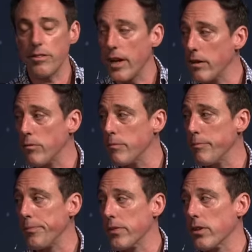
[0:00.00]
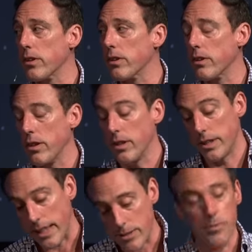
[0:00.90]
out of them.
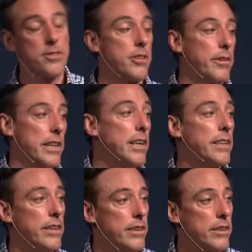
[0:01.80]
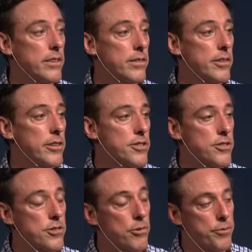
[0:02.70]
That's what's going on here to Christians.
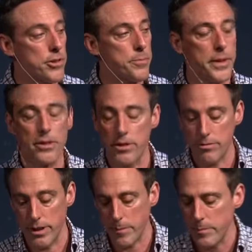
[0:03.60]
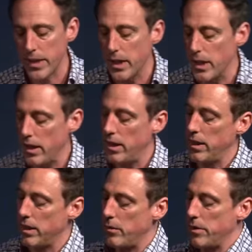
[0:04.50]
So First Peter is written.
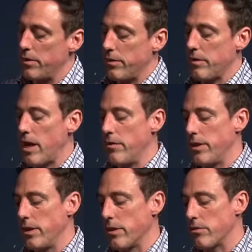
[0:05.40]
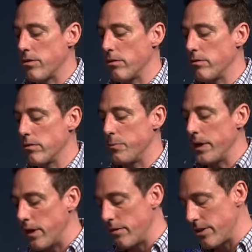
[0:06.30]
And let me dive in here. So
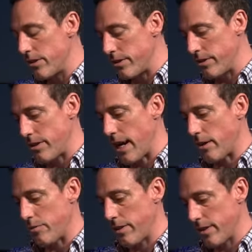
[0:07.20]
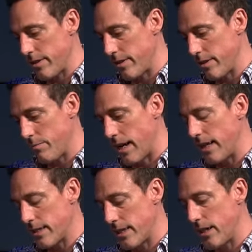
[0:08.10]
speaking of Jesus' sacrifice, this is the
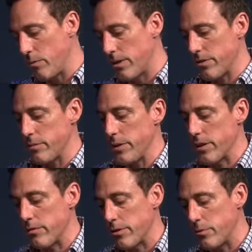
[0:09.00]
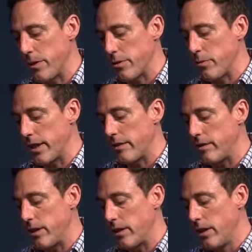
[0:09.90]
mindset he wants you to be in. First Peter one
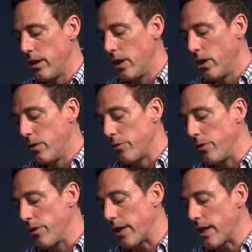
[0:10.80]
eighteen. For you know that